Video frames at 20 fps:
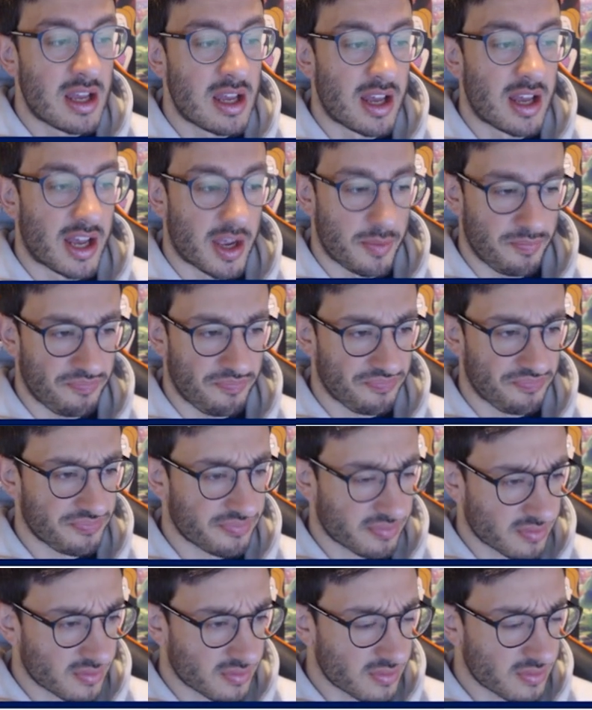
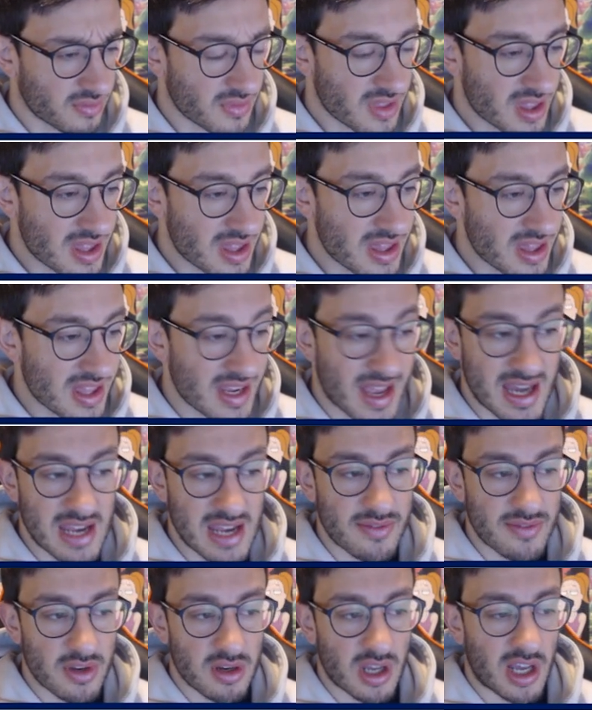And
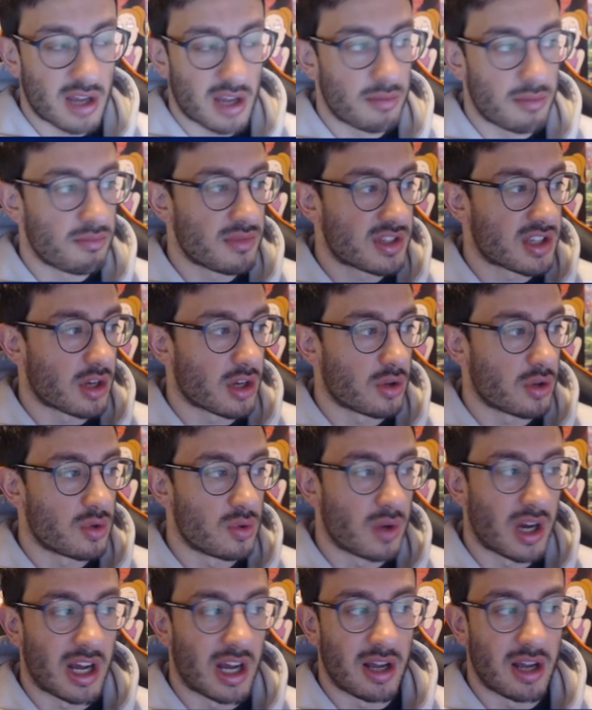even
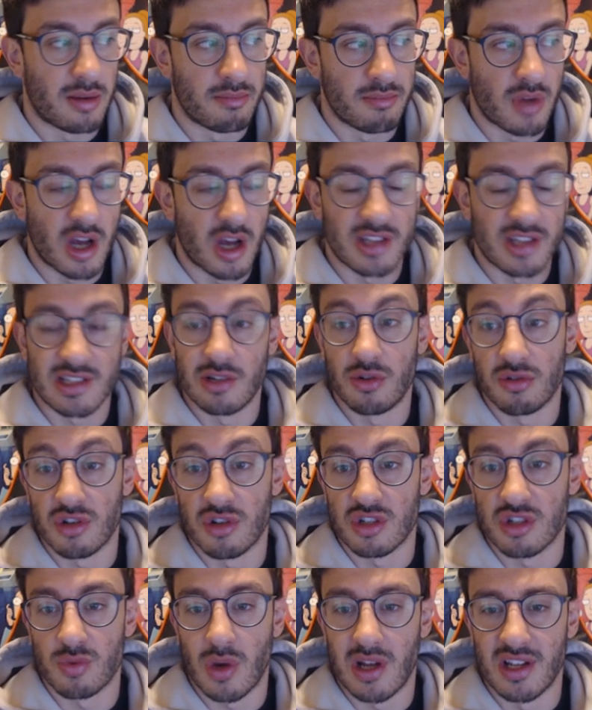Ursaluna
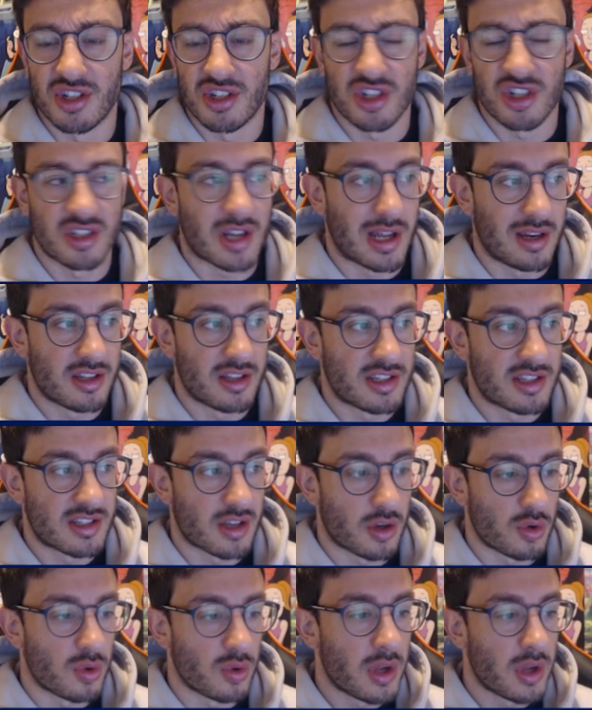as well is just colorless.
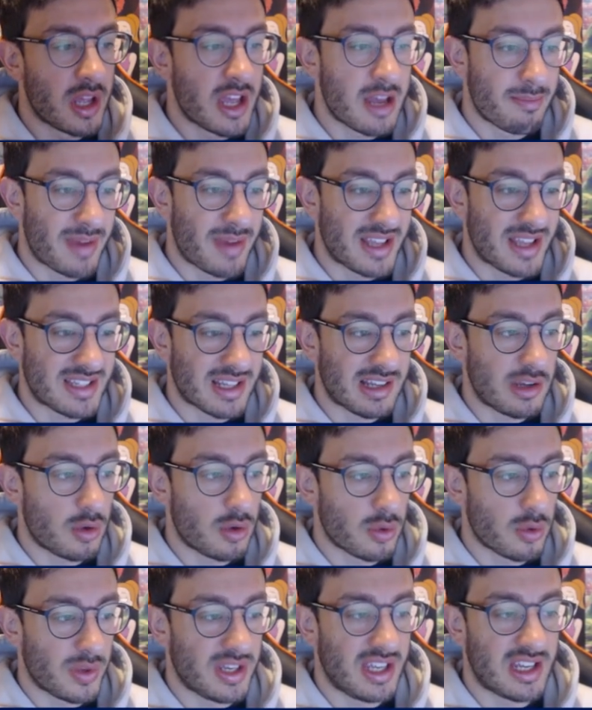So basically
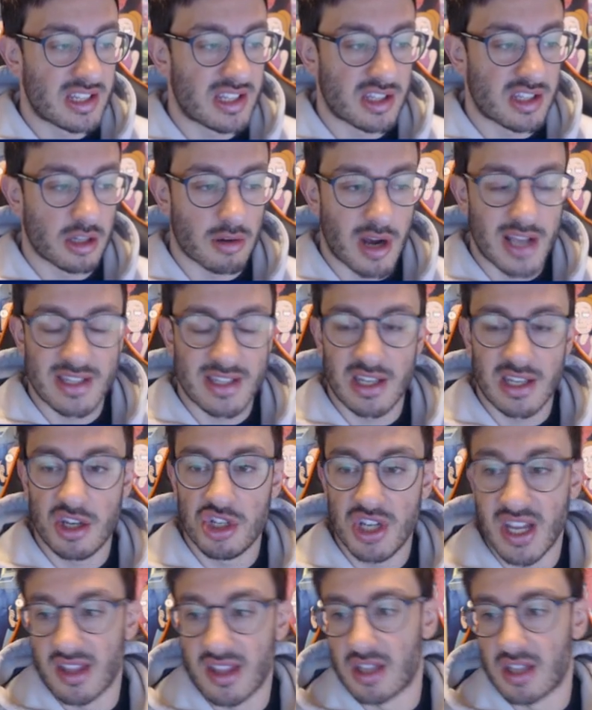all we need is the grass
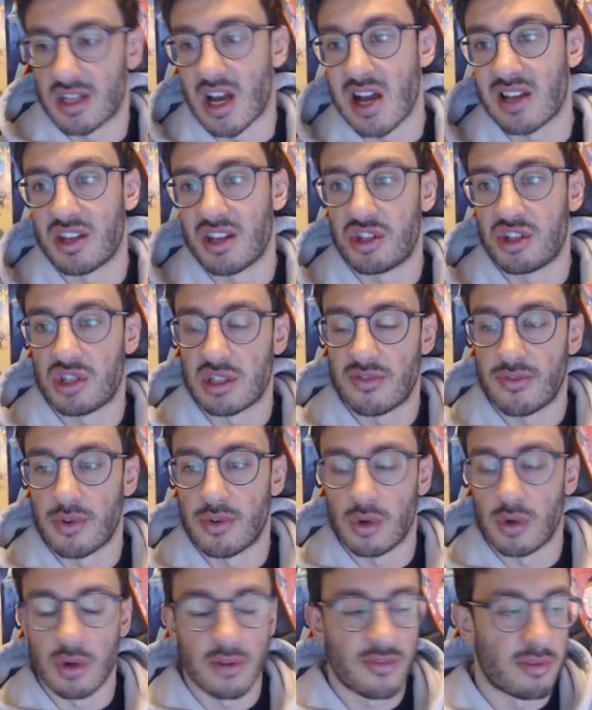energy, and the dark is just
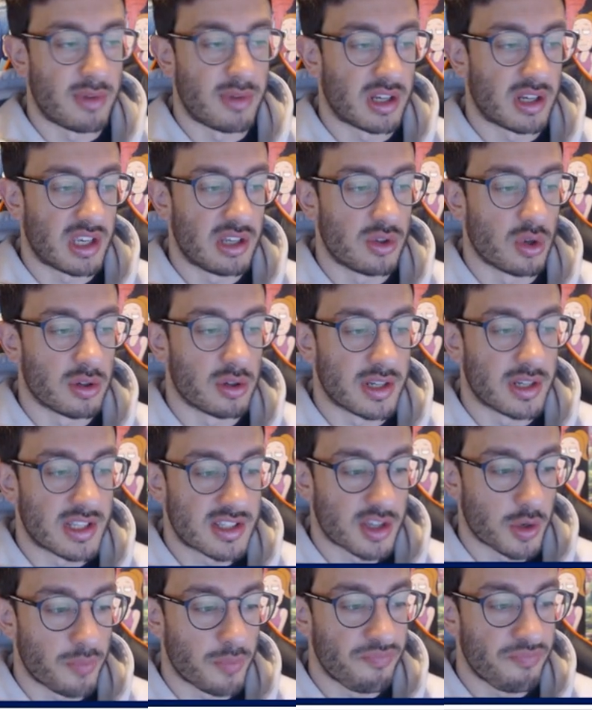for Munkidori.
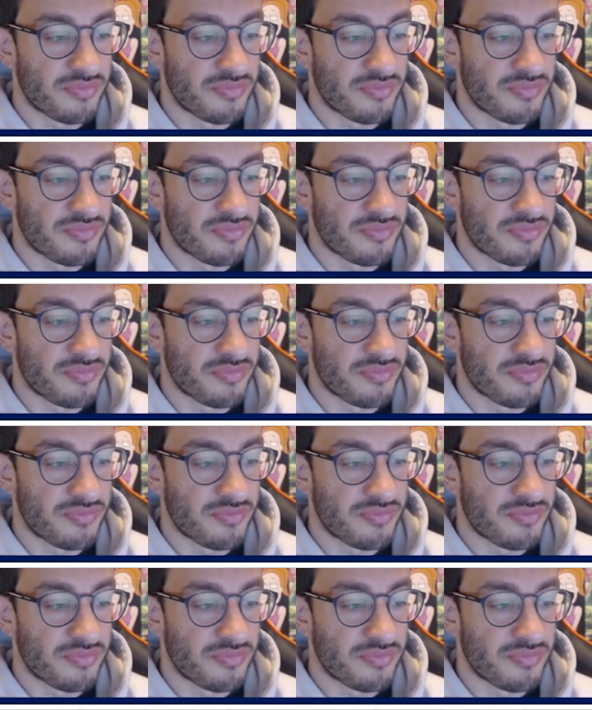So